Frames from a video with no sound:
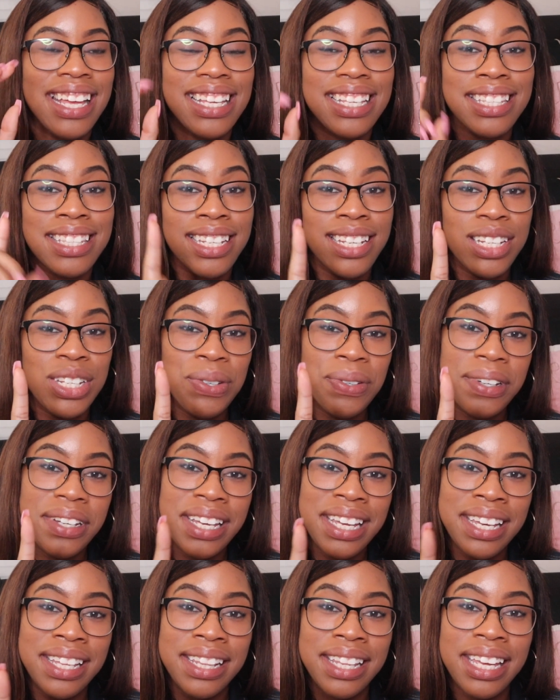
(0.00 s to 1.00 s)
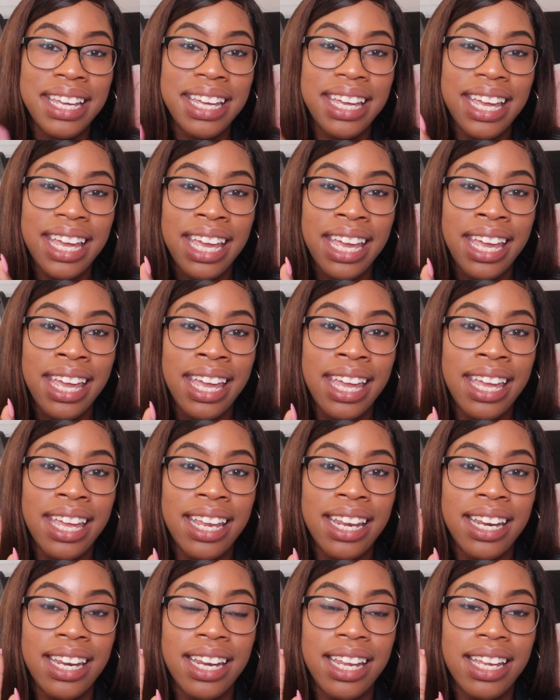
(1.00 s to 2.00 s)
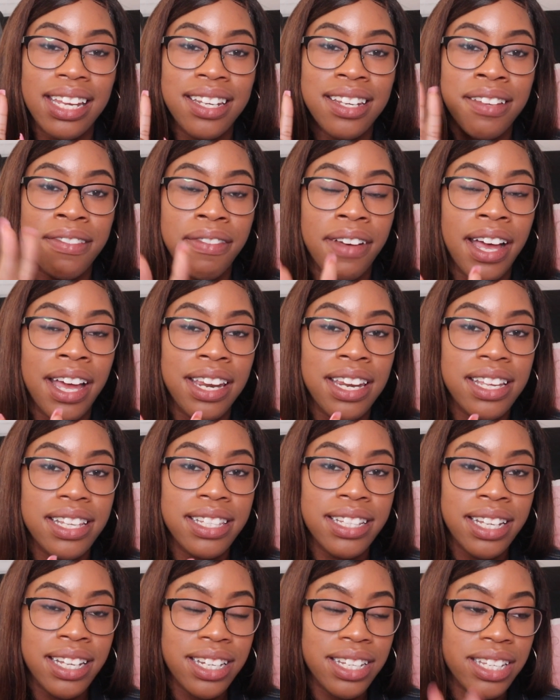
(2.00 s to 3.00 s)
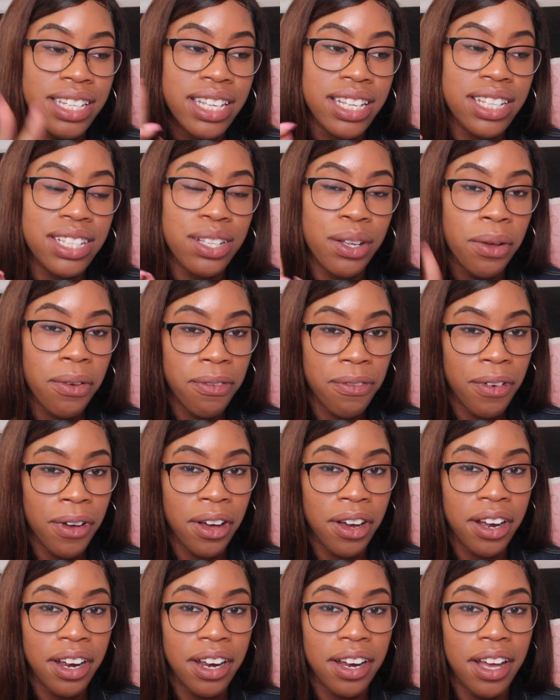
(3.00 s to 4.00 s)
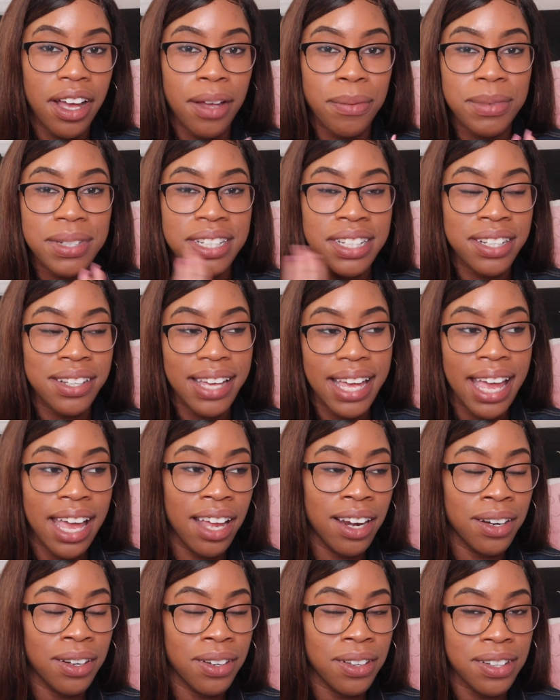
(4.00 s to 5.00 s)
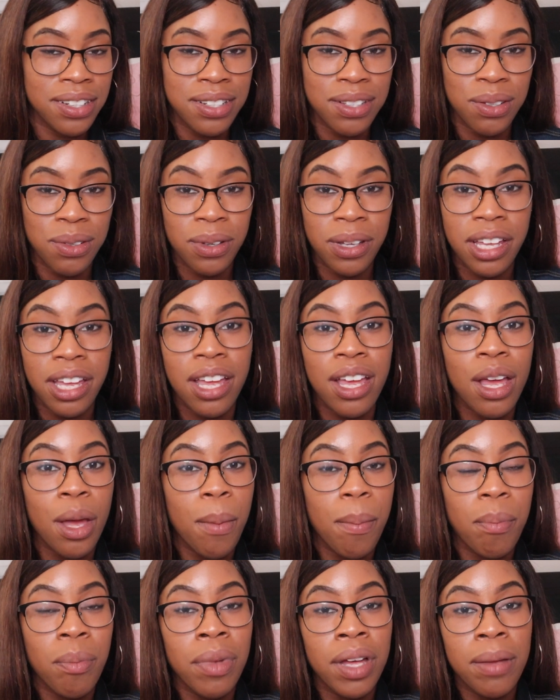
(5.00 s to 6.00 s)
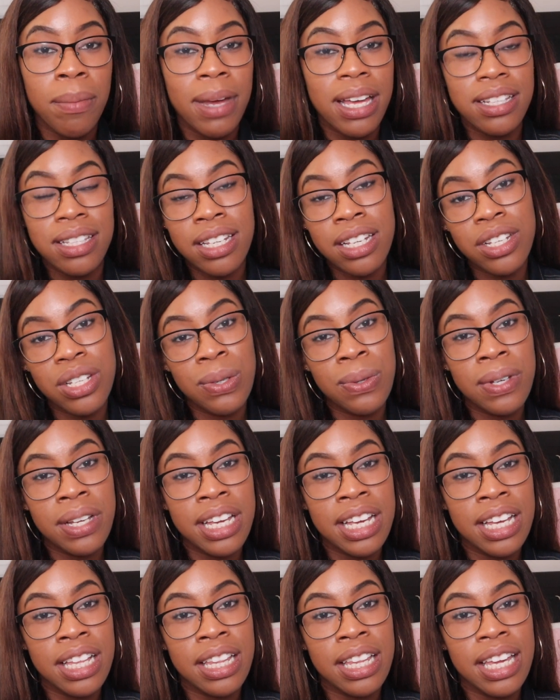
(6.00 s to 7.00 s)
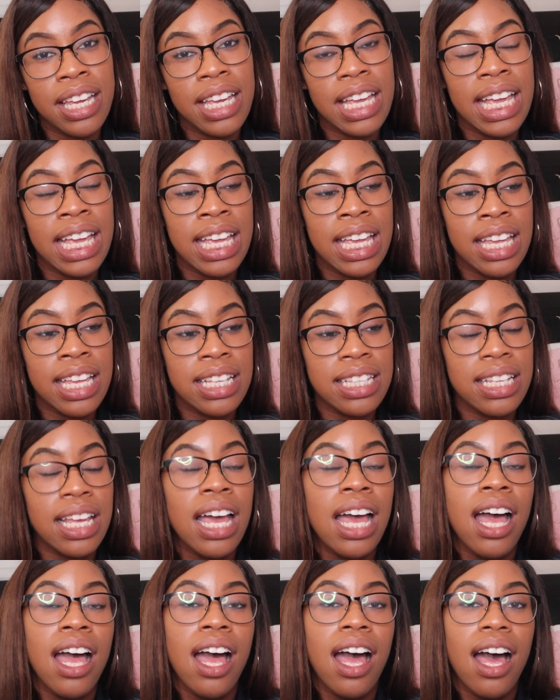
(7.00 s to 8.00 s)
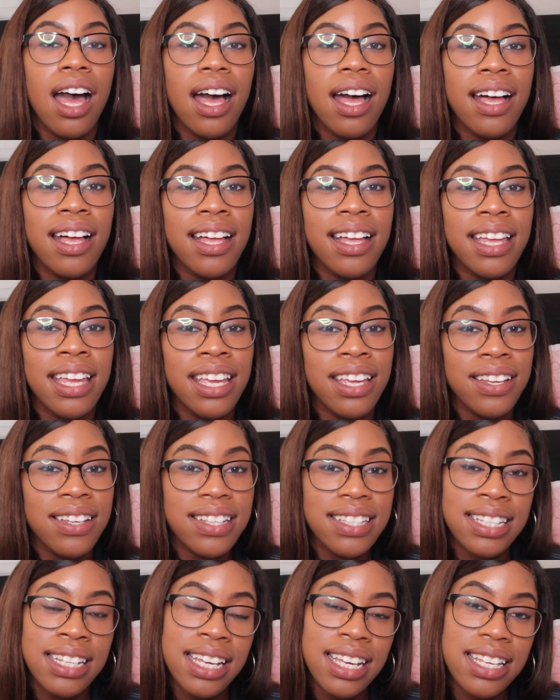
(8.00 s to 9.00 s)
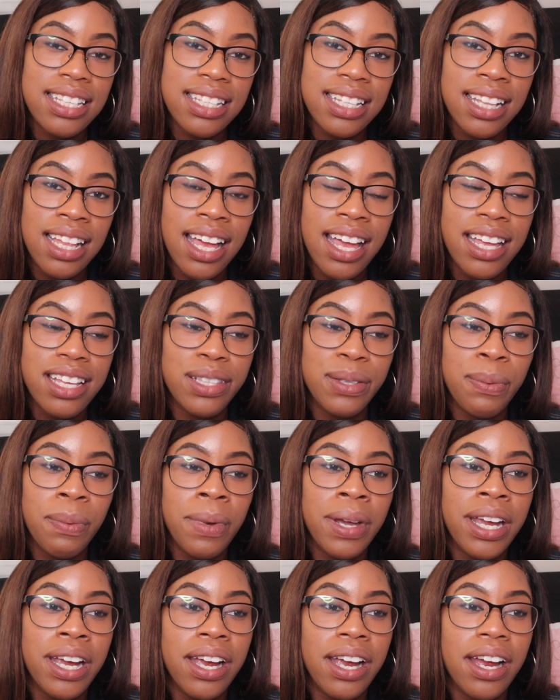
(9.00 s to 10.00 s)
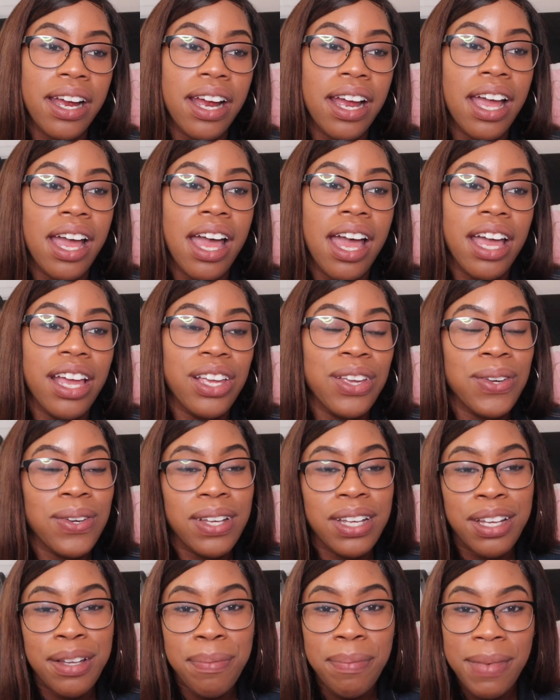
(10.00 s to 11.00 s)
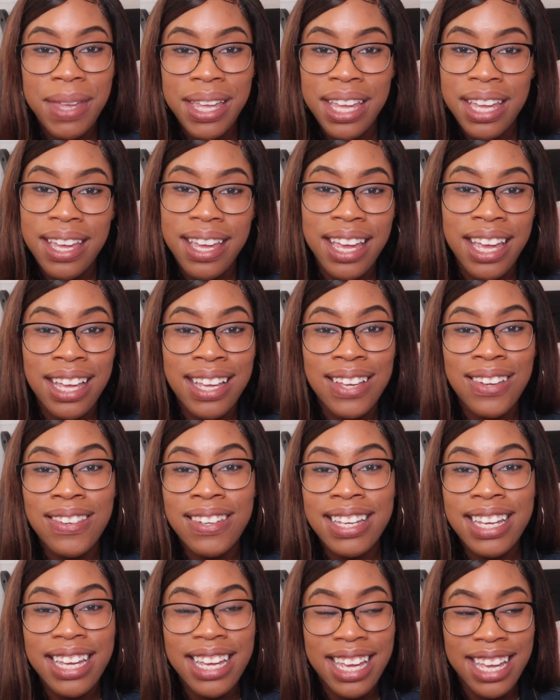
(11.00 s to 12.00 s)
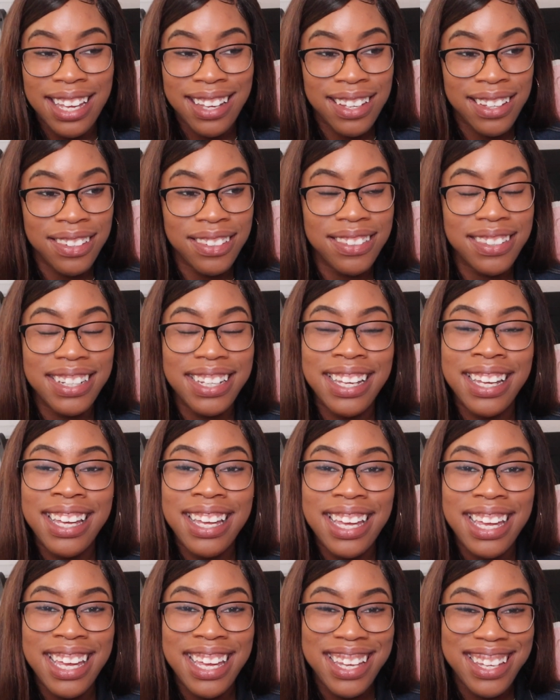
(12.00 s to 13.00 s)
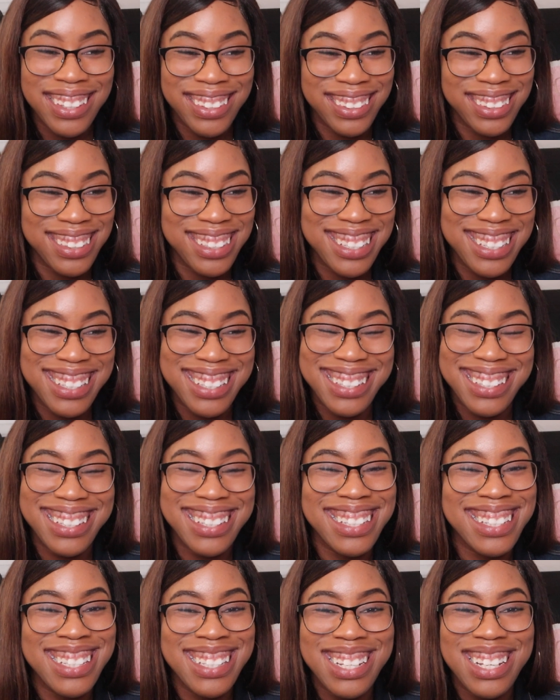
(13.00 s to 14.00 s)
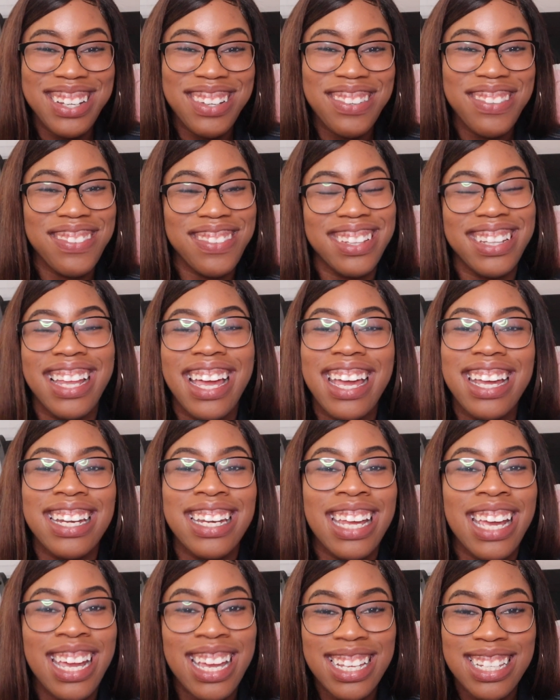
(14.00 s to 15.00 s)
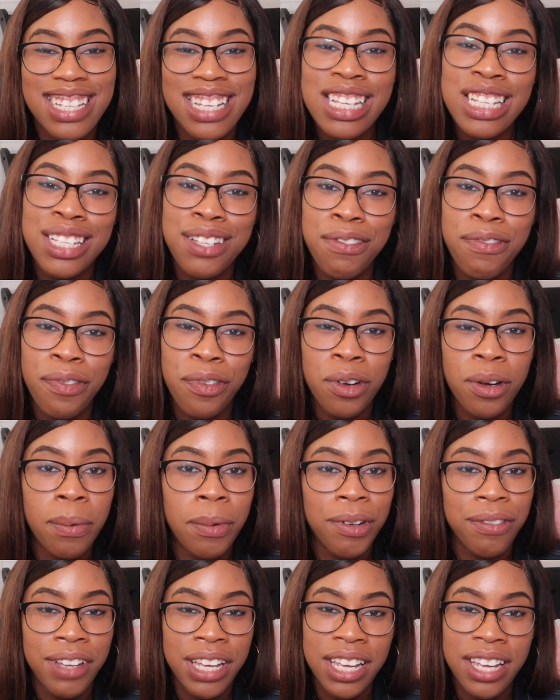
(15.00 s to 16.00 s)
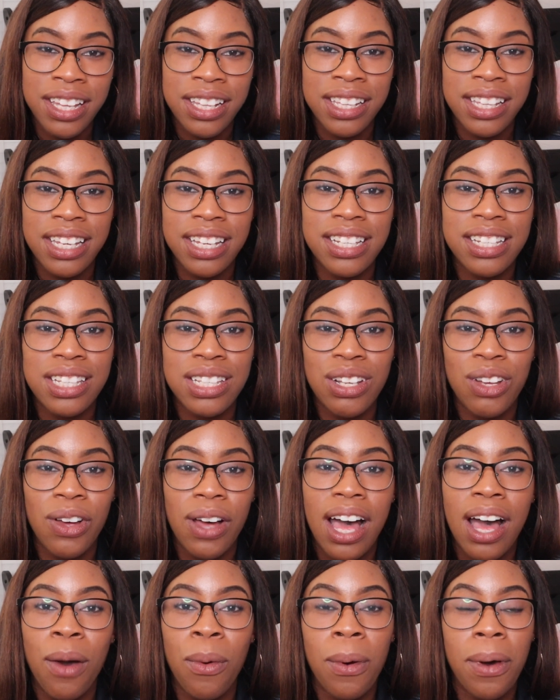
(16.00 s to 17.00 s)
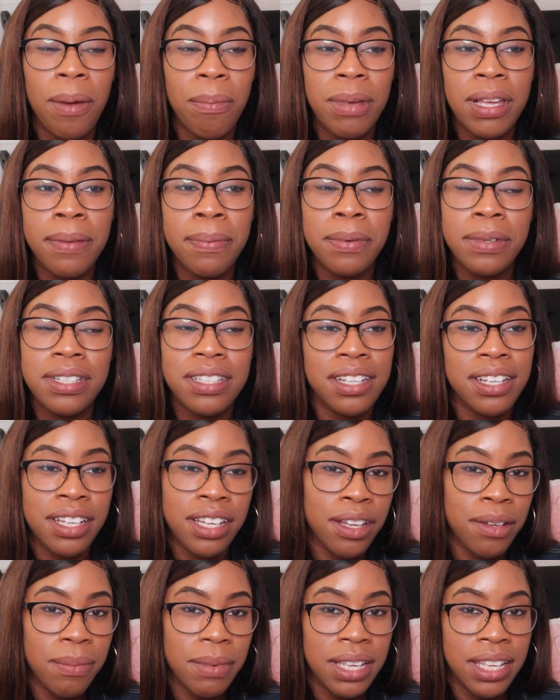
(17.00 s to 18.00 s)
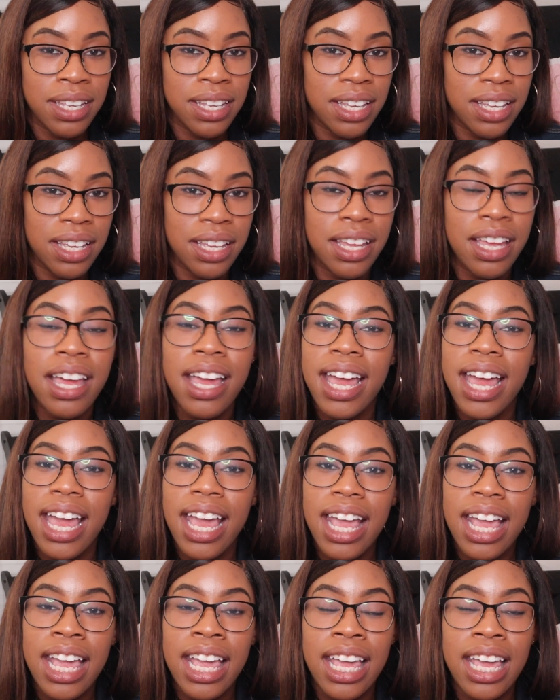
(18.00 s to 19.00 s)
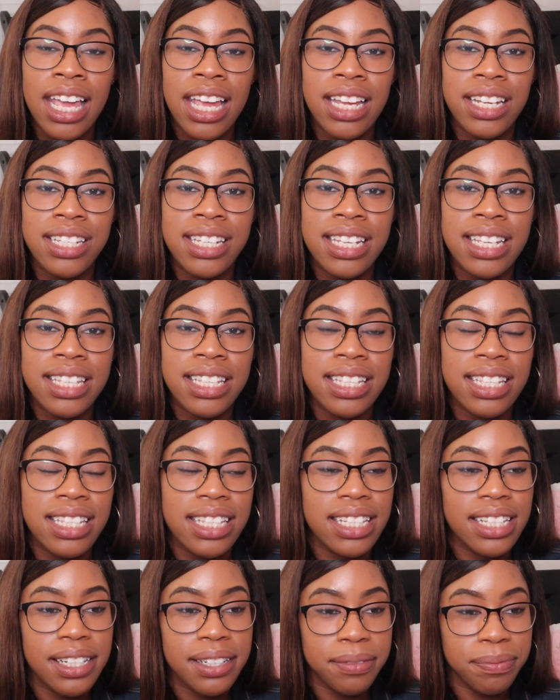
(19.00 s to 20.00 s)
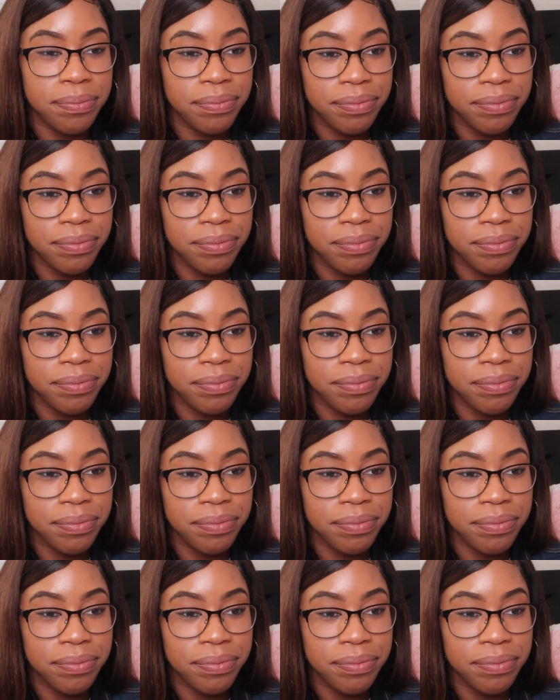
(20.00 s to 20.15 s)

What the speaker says: sensual healing and divine extension so far. I'm still adding on to it, but my sensual healing is a heels dance class where you come in and you get healed in heels. So like, dance is a form of healing. So I want people to come in and just